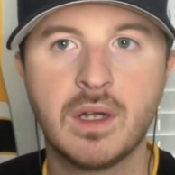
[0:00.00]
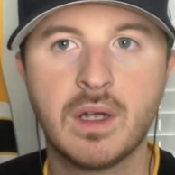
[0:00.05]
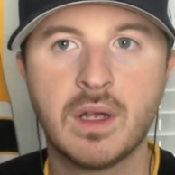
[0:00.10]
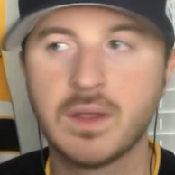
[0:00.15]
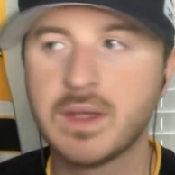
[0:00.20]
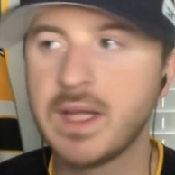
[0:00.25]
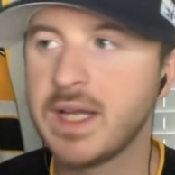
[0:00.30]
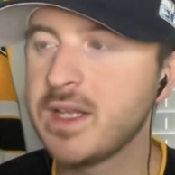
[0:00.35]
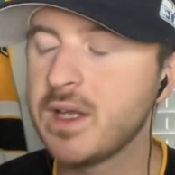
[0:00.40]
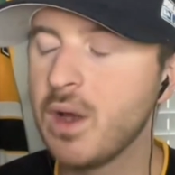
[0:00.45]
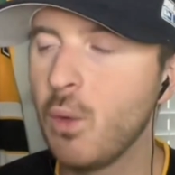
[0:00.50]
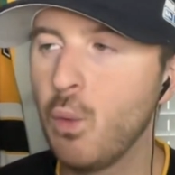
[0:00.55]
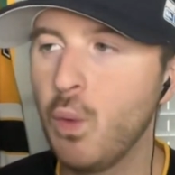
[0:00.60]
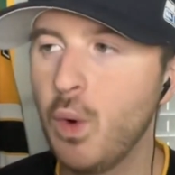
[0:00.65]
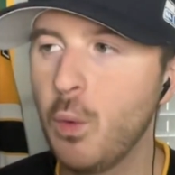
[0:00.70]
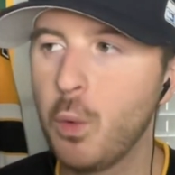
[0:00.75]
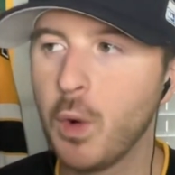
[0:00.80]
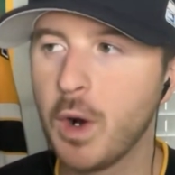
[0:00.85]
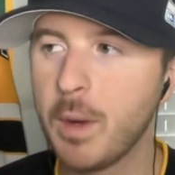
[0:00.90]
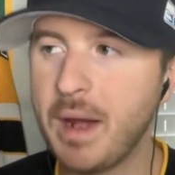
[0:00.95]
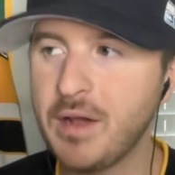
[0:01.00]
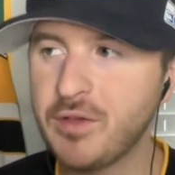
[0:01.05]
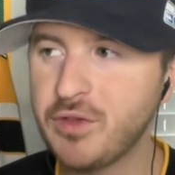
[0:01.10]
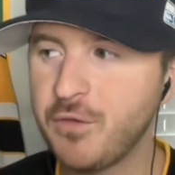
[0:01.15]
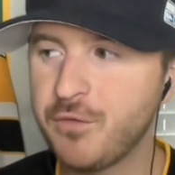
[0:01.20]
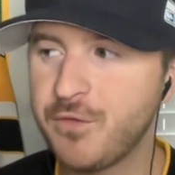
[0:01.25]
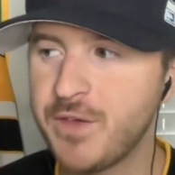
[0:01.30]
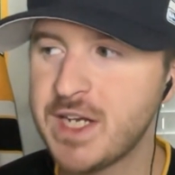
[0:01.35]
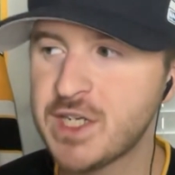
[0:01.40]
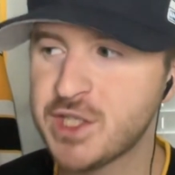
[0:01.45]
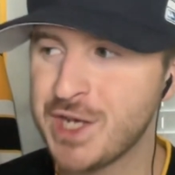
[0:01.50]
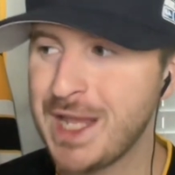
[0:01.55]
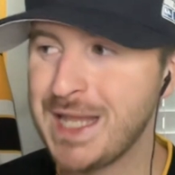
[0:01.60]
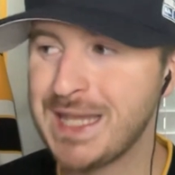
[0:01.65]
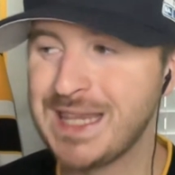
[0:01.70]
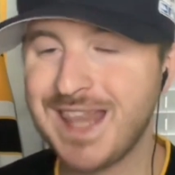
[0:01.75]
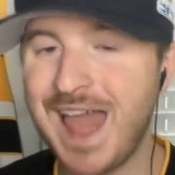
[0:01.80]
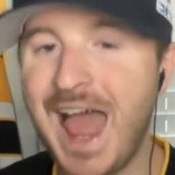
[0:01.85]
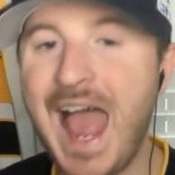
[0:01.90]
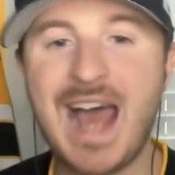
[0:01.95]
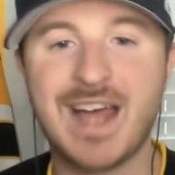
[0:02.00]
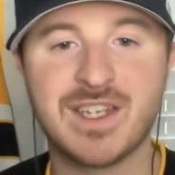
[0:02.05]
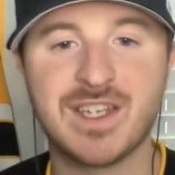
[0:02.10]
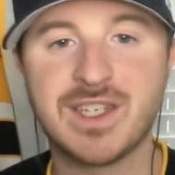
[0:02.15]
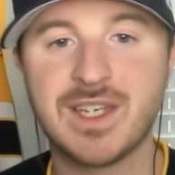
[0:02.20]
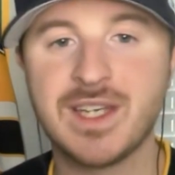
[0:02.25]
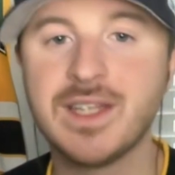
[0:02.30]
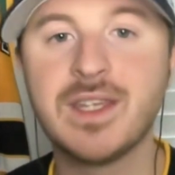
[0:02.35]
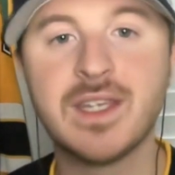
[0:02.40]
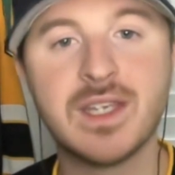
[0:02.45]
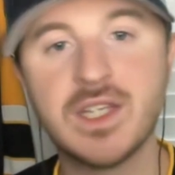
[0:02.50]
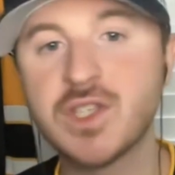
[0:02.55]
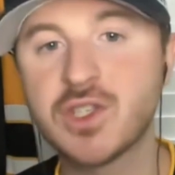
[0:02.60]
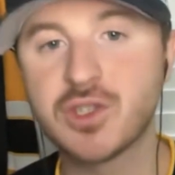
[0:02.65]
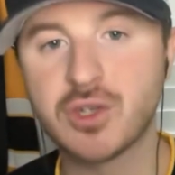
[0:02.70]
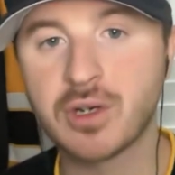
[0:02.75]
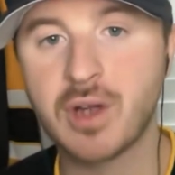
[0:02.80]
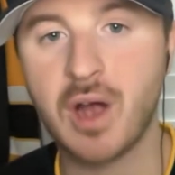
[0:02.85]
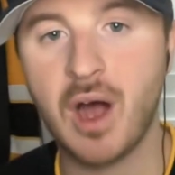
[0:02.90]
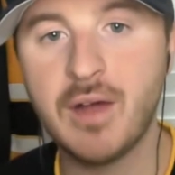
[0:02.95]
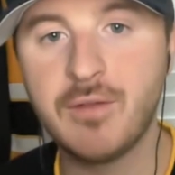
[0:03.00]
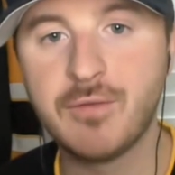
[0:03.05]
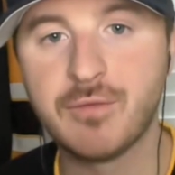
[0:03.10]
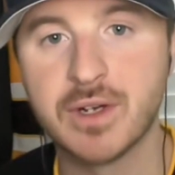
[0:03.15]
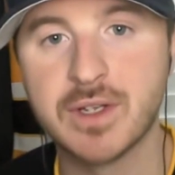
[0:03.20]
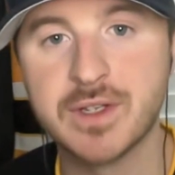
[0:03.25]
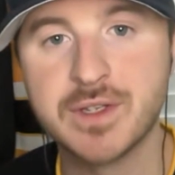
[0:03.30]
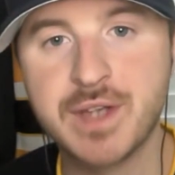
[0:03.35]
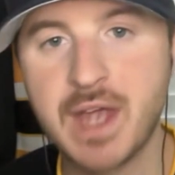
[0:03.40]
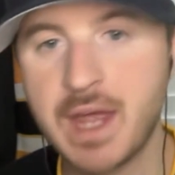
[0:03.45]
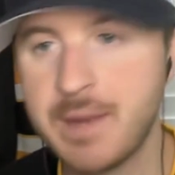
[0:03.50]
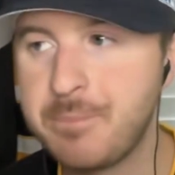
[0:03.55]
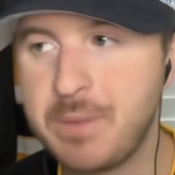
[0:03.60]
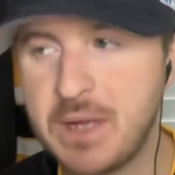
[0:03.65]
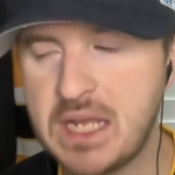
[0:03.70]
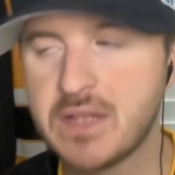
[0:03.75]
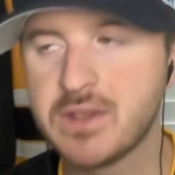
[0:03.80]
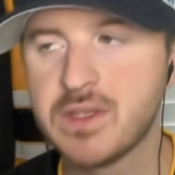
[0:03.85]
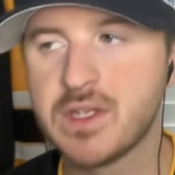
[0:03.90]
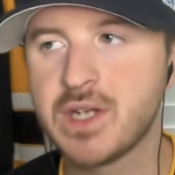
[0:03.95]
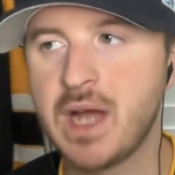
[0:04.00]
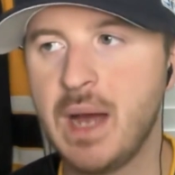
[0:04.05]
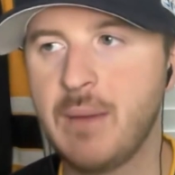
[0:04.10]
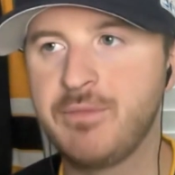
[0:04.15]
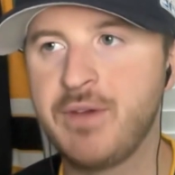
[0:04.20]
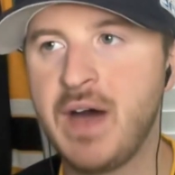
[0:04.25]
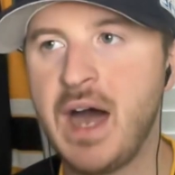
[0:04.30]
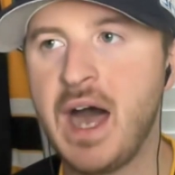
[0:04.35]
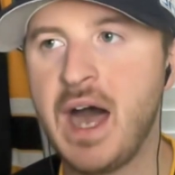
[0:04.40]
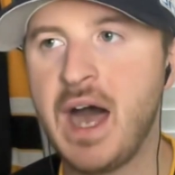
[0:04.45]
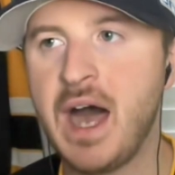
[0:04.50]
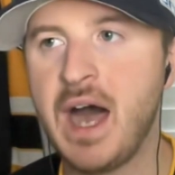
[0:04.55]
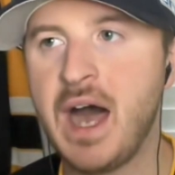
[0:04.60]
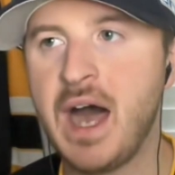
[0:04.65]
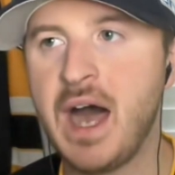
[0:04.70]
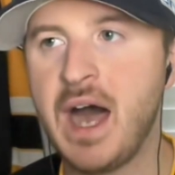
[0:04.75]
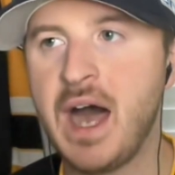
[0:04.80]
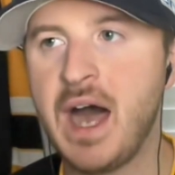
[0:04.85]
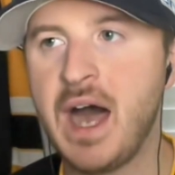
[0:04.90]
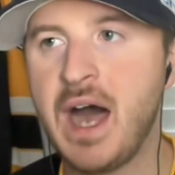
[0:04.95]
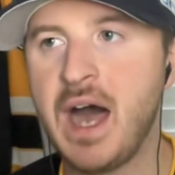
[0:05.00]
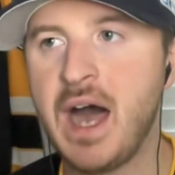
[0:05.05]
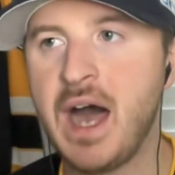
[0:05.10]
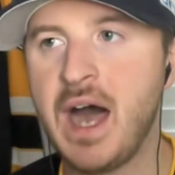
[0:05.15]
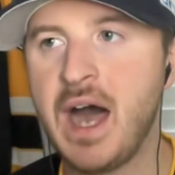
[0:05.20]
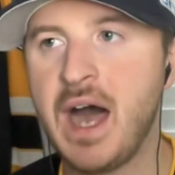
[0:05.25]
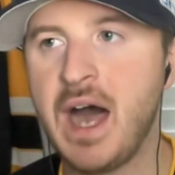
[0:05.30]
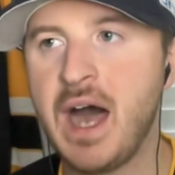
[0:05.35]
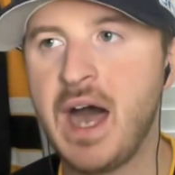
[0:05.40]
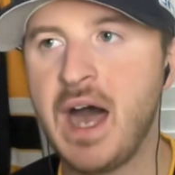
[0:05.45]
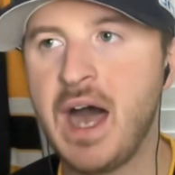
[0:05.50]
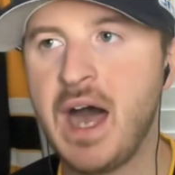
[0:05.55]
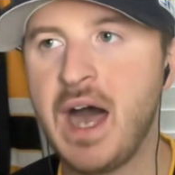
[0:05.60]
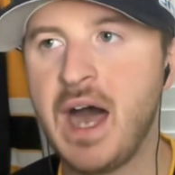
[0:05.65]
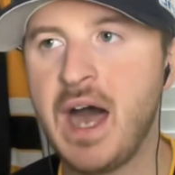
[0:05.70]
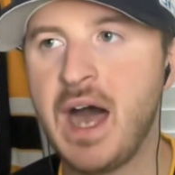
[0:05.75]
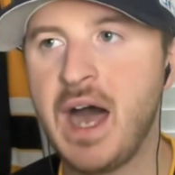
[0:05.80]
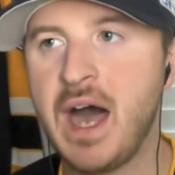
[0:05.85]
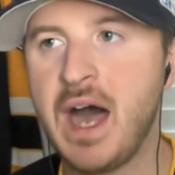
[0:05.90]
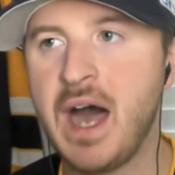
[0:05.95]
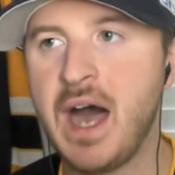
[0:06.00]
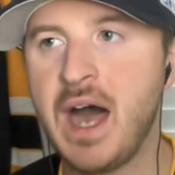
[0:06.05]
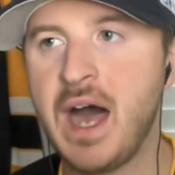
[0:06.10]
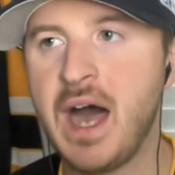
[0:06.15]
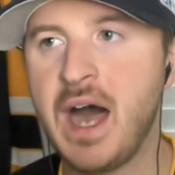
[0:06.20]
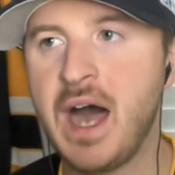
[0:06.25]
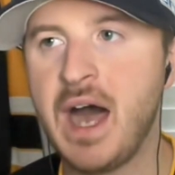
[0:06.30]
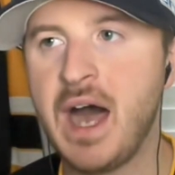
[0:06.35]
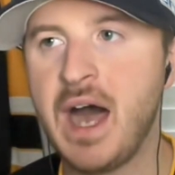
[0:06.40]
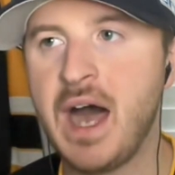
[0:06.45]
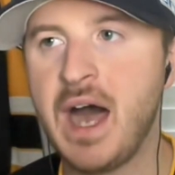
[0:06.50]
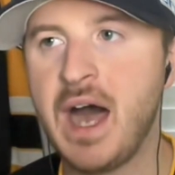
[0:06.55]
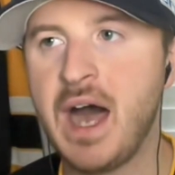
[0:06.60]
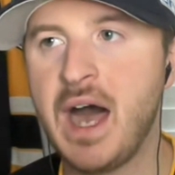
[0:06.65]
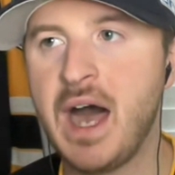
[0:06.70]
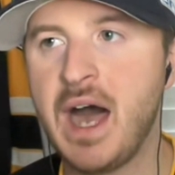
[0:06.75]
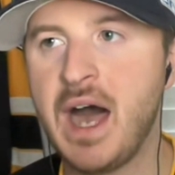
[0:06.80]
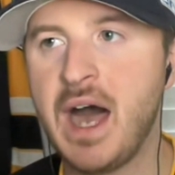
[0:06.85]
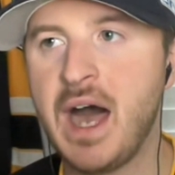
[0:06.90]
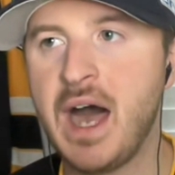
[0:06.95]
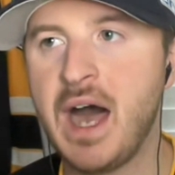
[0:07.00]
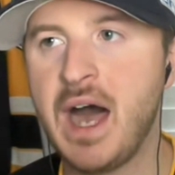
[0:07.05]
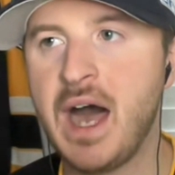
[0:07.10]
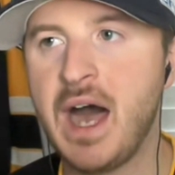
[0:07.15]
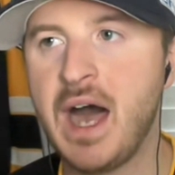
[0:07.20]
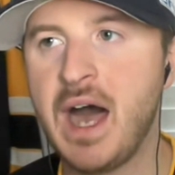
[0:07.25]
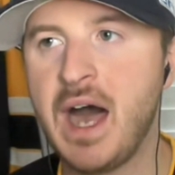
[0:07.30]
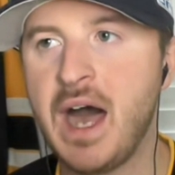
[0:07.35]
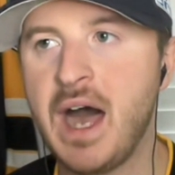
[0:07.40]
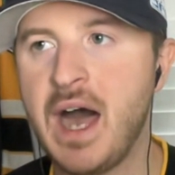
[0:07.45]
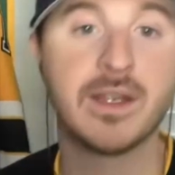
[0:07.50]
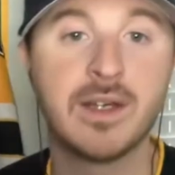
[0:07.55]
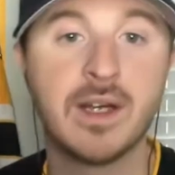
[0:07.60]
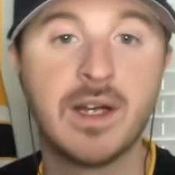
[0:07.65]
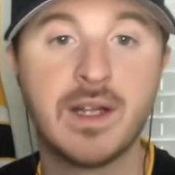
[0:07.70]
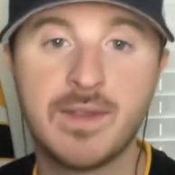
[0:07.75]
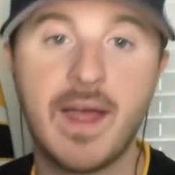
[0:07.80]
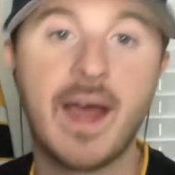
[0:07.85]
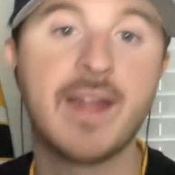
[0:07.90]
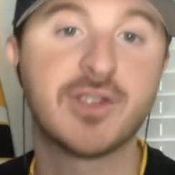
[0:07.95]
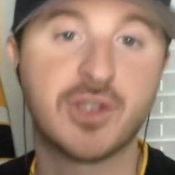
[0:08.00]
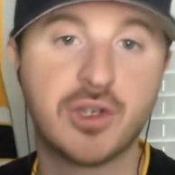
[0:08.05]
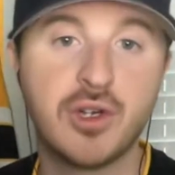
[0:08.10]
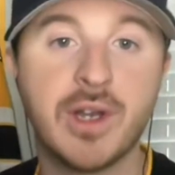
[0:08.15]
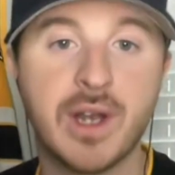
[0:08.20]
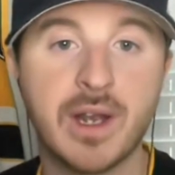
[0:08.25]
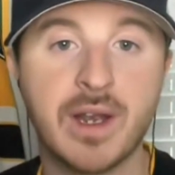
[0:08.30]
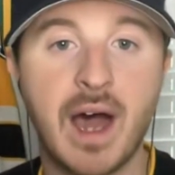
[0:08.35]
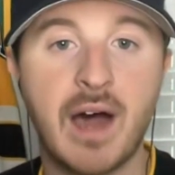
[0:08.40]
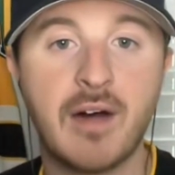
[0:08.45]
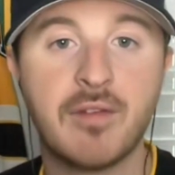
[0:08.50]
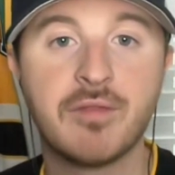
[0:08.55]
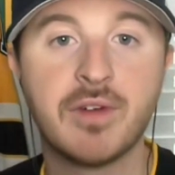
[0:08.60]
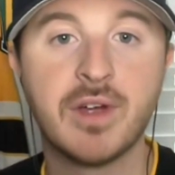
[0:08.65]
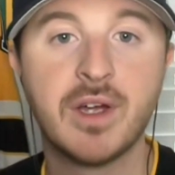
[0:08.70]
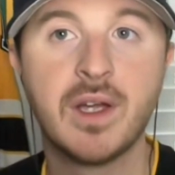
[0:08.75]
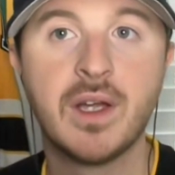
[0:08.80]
Like, we're about to finish last in the Eastern Conference and pick in the top 5. But they're telling you, the fans, that's okay. That's good enough.